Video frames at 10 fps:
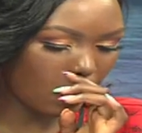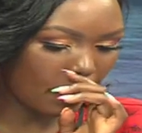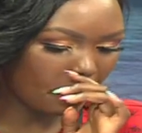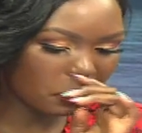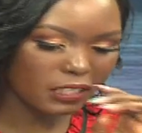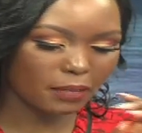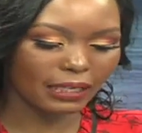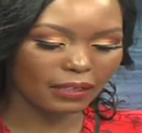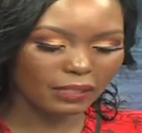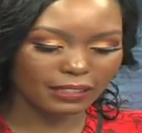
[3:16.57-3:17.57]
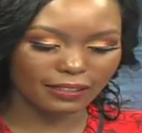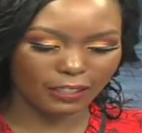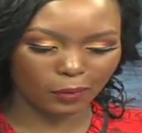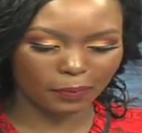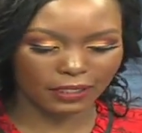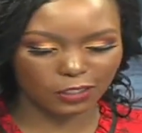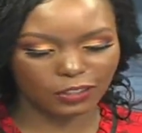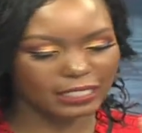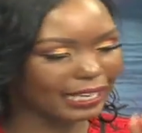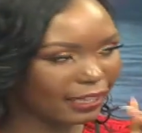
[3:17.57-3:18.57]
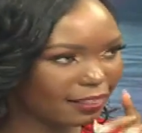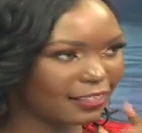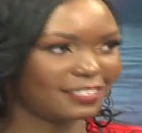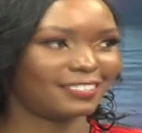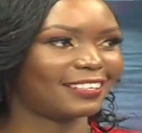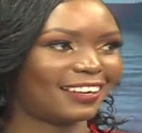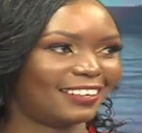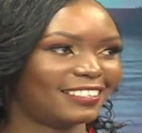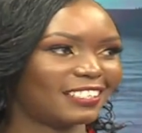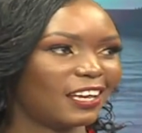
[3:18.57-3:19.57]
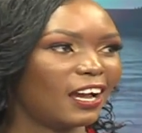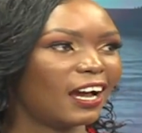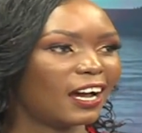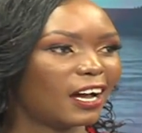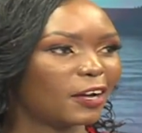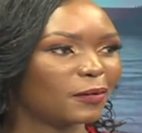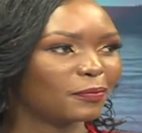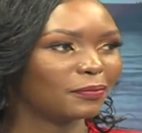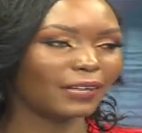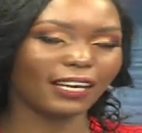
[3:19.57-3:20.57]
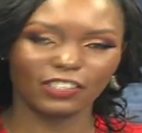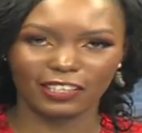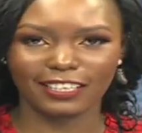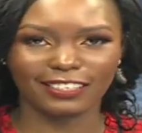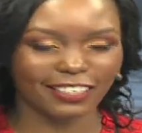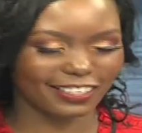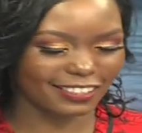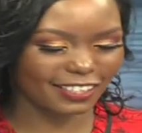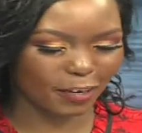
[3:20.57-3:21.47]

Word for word: um, Christabel, let me just take your perfect shot in like 30 seconds. Mm -hmm. um, actually, 10 seconds.